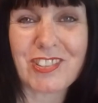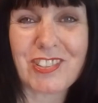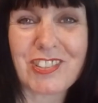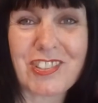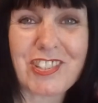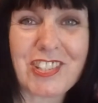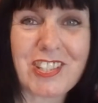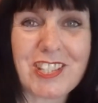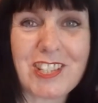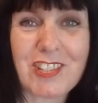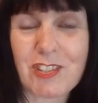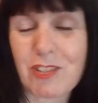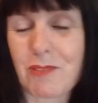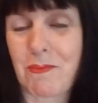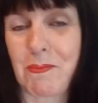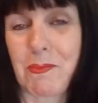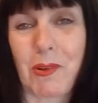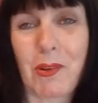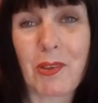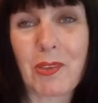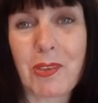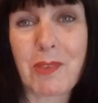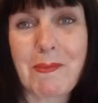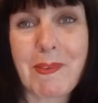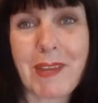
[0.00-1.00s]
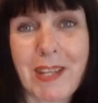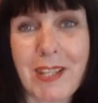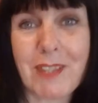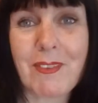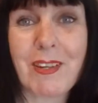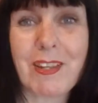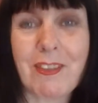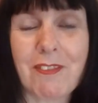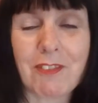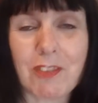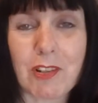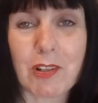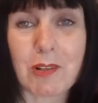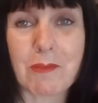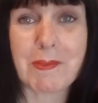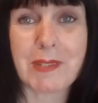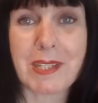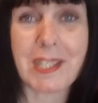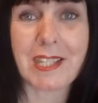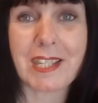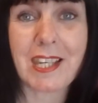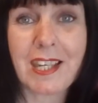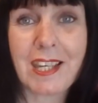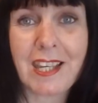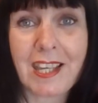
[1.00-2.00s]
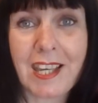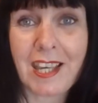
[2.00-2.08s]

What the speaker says: she just bought them anyway for me,